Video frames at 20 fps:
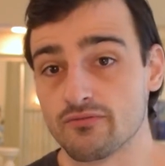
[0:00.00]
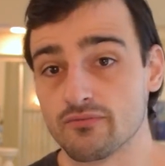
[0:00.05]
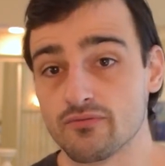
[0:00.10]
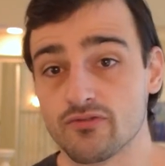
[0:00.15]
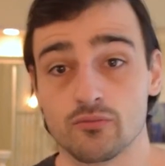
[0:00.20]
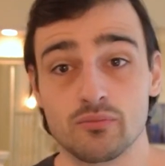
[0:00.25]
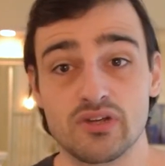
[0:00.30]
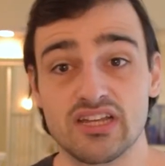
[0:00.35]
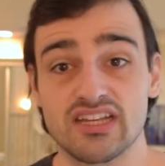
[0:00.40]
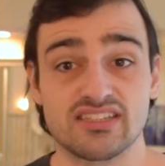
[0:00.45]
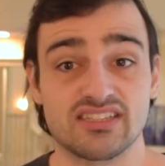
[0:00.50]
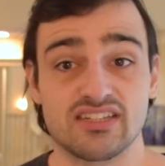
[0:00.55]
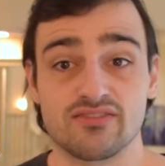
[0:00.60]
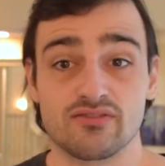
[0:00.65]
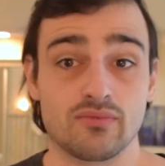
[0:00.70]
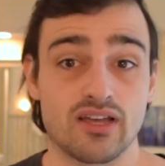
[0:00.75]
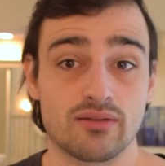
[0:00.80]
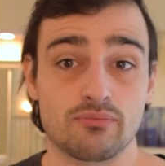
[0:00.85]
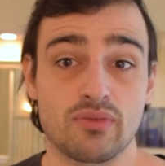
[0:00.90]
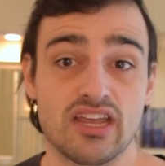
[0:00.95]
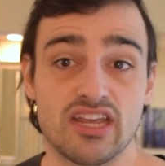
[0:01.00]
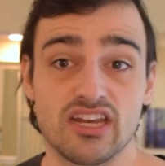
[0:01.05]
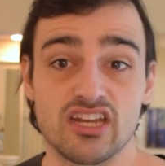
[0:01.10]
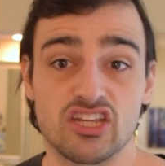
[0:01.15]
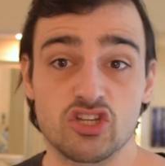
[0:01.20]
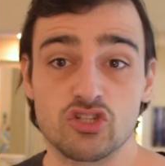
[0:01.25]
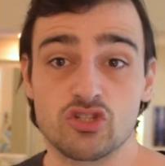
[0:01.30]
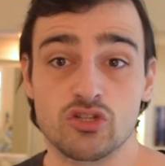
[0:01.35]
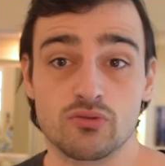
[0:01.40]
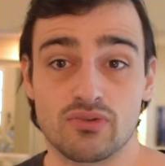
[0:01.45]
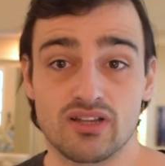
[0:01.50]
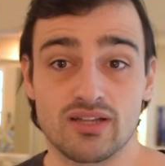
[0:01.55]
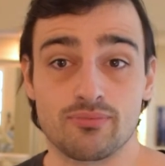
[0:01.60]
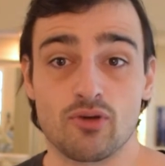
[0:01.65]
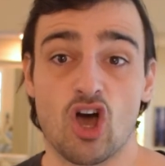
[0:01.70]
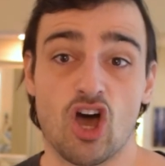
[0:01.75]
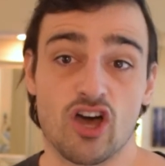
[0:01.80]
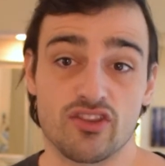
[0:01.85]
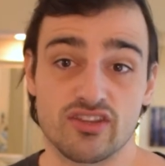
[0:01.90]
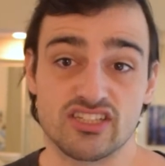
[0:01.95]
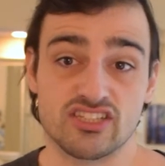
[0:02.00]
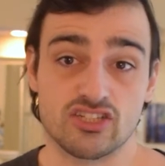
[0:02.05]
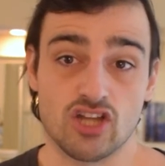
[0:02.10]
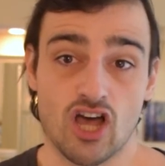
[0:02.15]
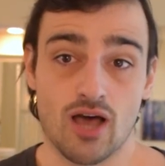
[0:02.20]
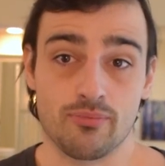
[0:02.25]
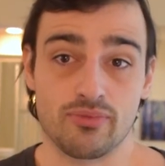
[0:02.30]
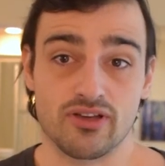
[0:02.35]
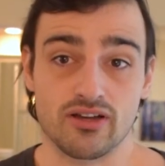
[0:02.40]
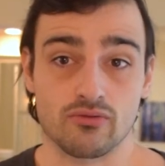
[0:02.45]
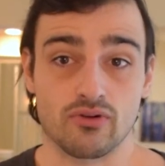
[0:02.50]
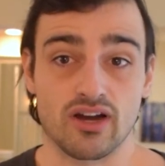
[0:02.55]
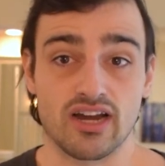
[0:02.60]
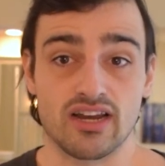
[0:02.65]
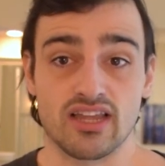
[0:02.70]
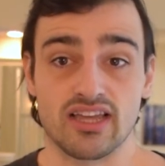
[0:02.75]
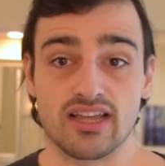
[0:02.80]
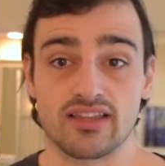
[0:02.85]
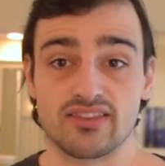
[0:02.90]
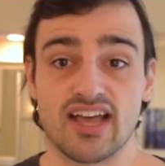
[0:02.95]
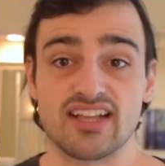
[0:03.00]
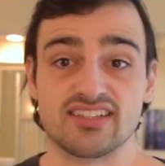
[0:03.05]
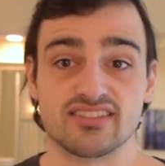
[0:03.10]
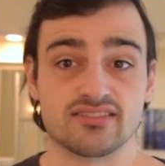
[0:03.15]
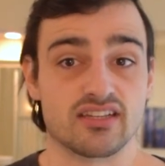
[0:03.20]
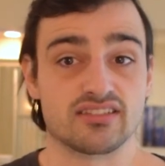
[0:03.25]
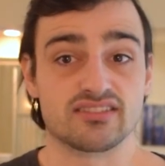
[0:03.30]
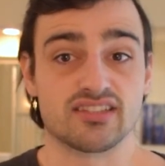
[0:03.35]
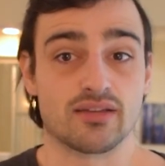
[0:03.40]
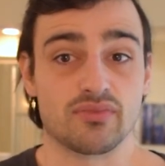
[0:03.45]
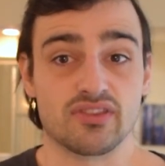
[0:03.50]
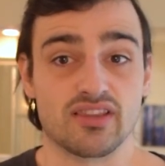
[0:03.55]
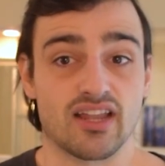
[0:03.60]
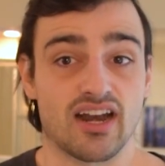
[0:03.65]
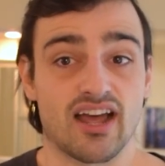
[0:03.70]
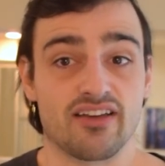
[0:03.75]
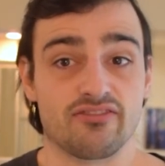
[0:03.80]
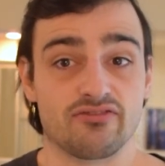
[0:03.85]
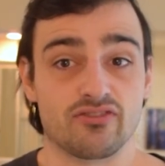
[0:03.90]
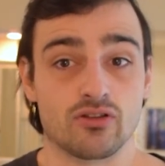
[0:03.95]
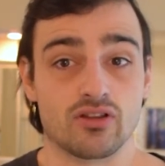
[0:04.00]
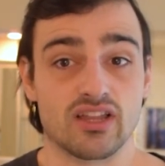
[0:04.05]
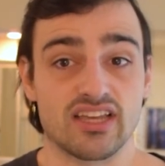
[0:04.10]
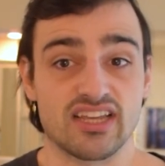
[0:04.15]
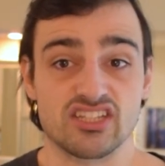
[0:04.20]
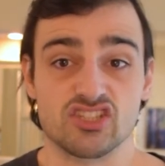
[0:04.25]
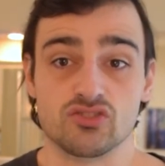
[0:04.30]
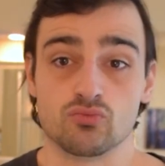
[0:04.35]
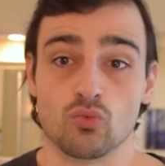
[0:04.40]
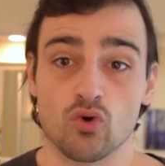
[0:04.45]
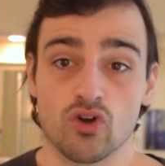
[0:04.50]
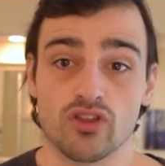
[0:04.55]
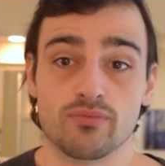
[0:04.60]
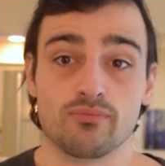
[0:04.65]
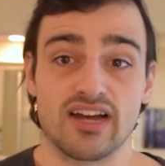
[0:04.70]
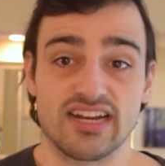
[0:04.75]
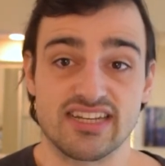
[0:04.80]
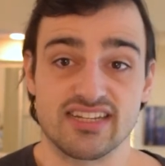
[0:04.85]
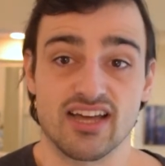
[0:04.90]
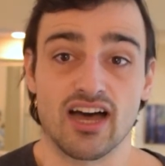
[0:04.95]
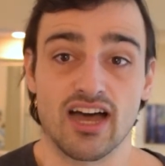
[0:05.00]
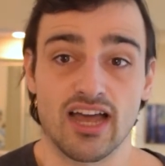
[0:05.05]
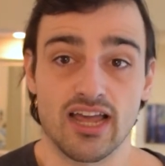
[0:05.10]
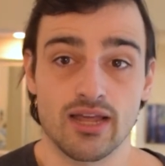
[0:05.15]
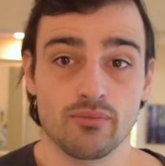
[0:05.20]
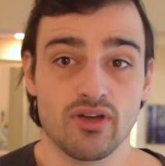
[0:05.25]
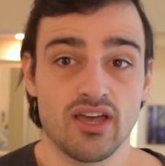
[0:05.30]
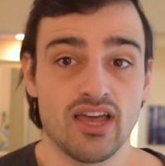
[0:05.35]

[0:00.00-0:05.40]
For me, it's even like making a YouTube clip on this topic, right? Like that's something that I feel like is worth my time.